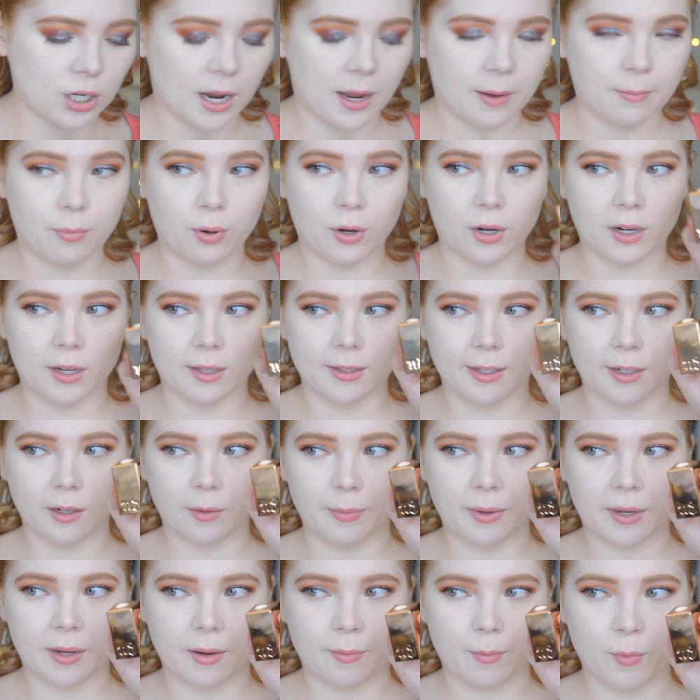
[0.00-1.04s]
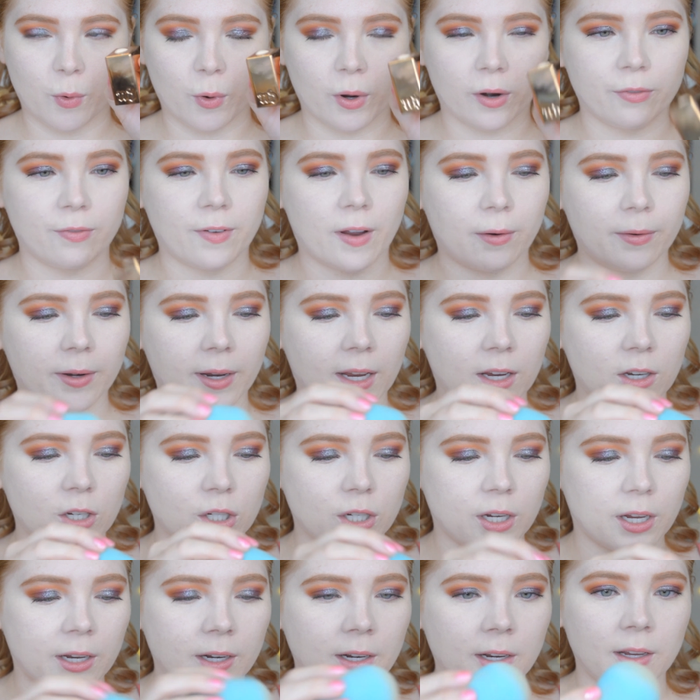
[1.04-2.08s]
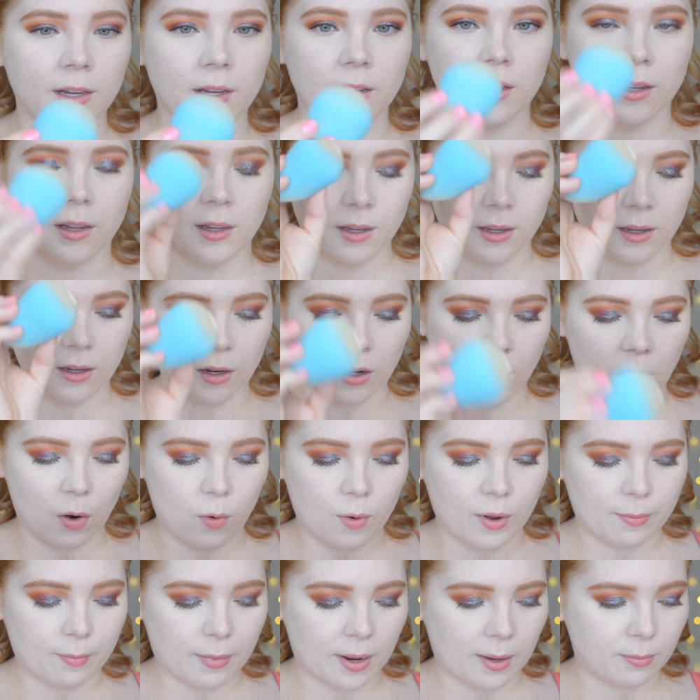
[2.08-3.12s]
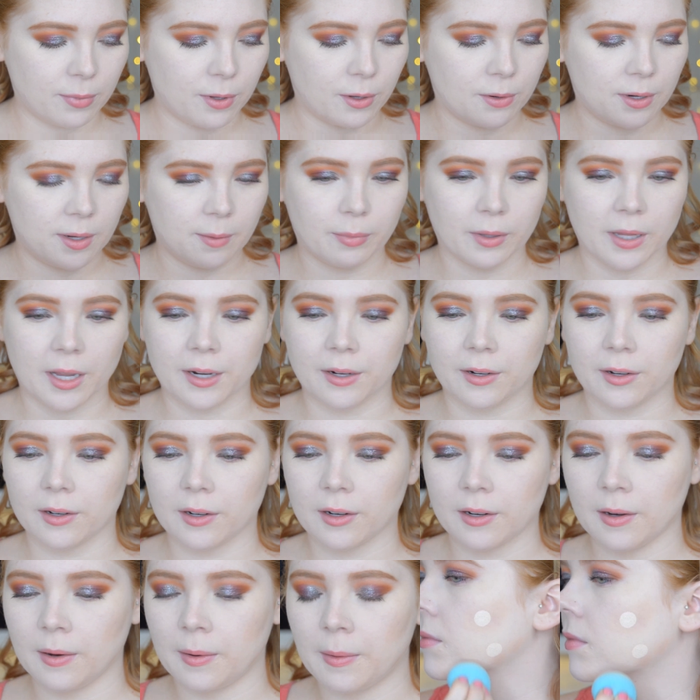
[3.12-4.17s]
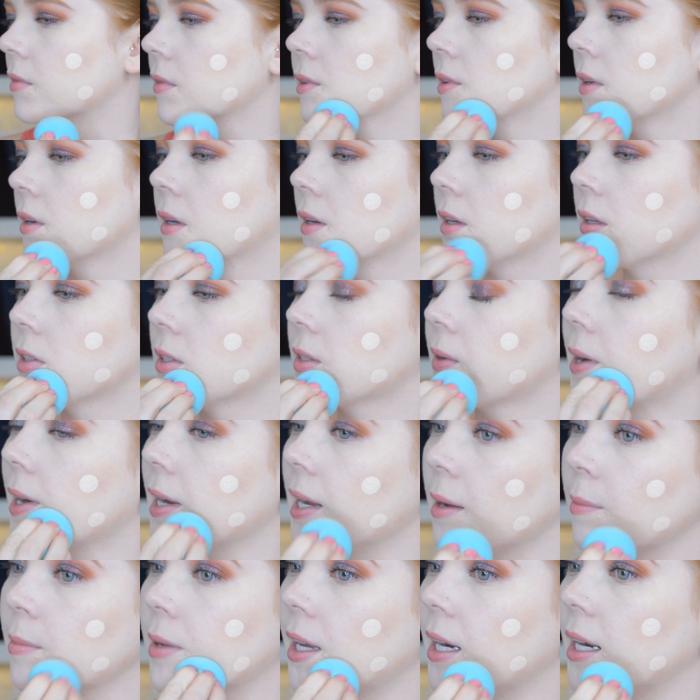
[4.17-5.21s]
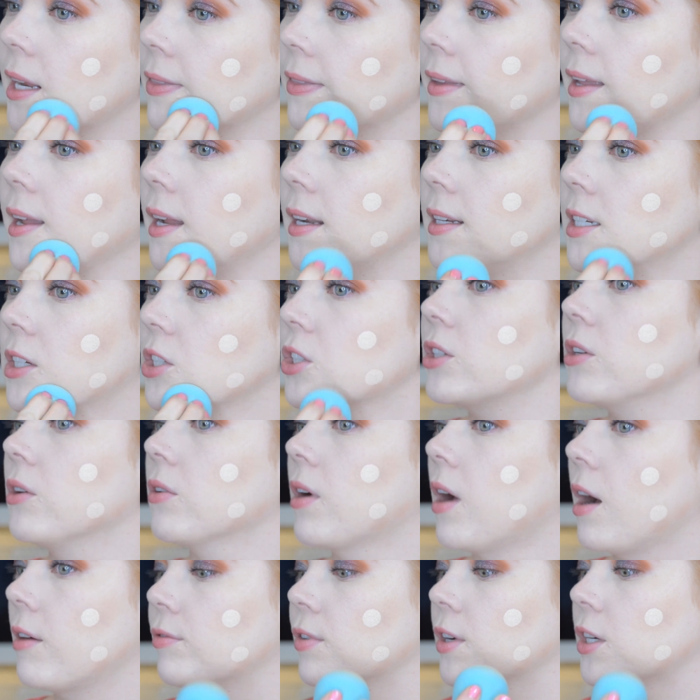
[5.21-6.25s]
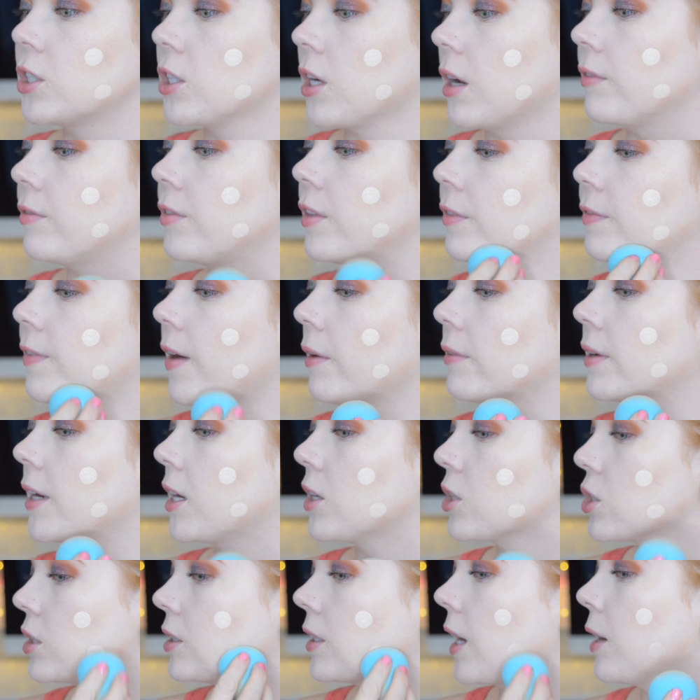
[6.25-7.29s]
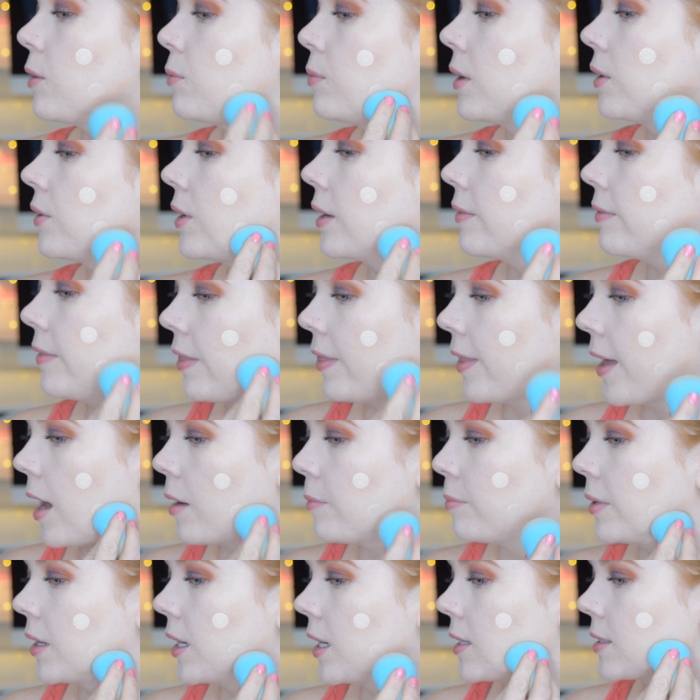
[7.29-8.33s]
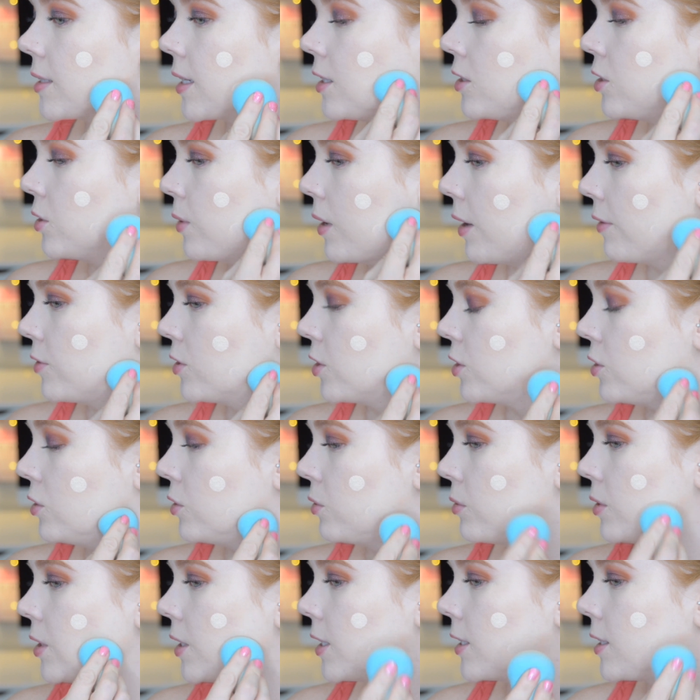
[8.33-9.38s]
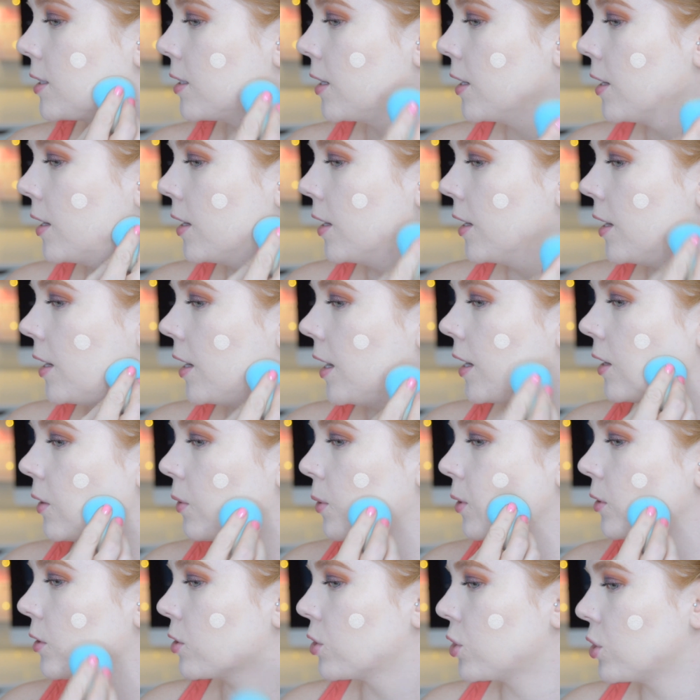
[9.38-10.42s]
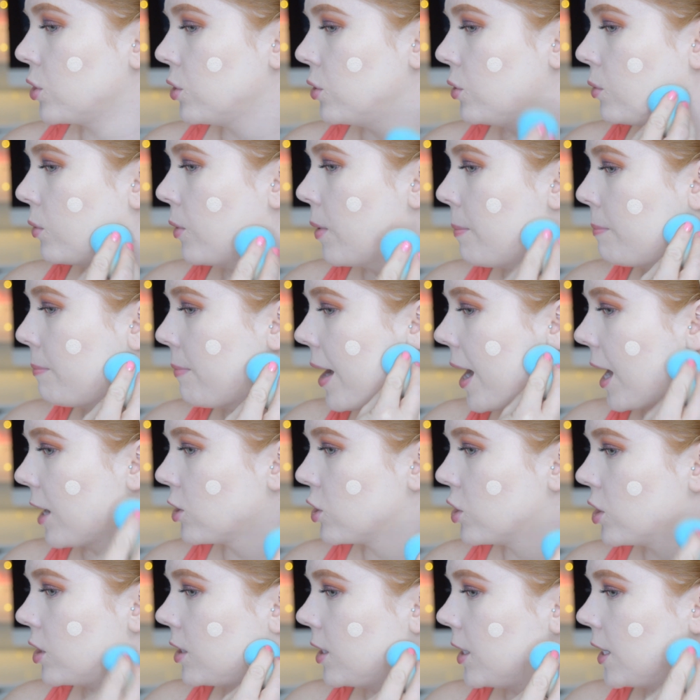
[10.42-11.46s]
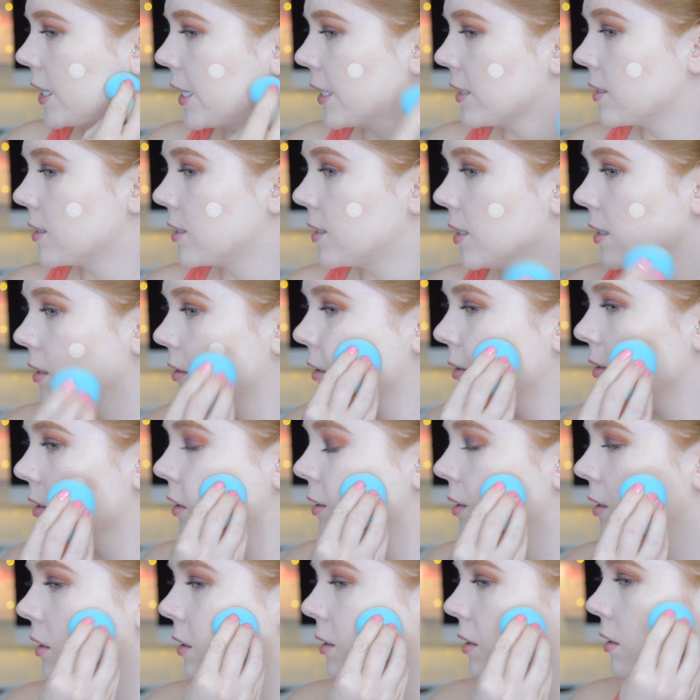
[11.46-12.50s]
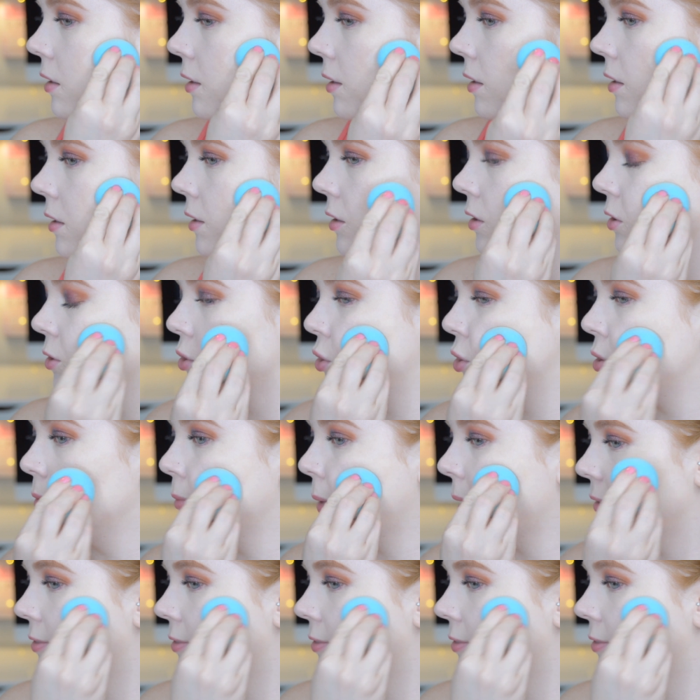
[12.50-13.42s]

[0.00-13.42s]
I put a little bit more foundation. Go with my beauty blender. So I am getting the additional coverage of the foundation. I will give it that, because I do have to do this in order to match the concealer to my